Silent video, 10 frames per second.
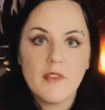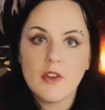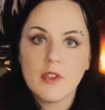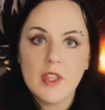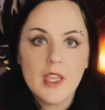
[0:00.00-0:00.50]
if
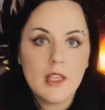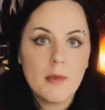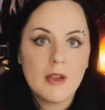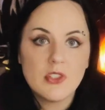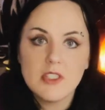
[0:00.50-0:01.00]
you're thinking
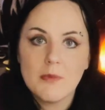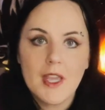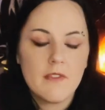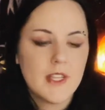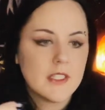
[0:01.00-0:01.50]
about just
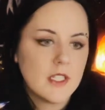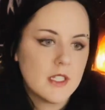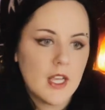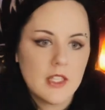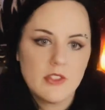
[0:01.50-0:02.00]
manifesting a
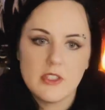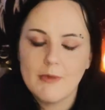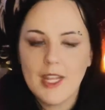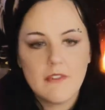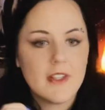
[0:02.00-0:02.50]
text, just
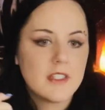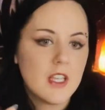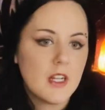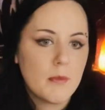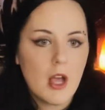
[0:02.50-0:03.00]

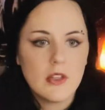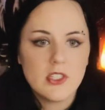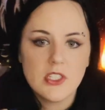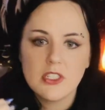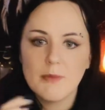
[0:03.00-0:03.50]
manifesting an
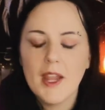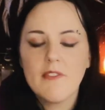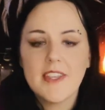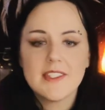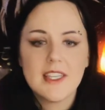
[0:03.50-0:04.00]
apology, just
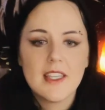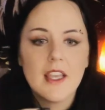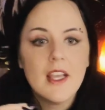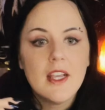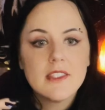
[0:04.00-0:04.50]
manifesting
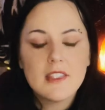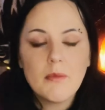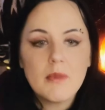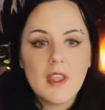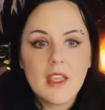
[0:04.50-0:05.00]

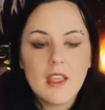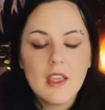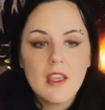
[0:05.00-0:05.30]
something,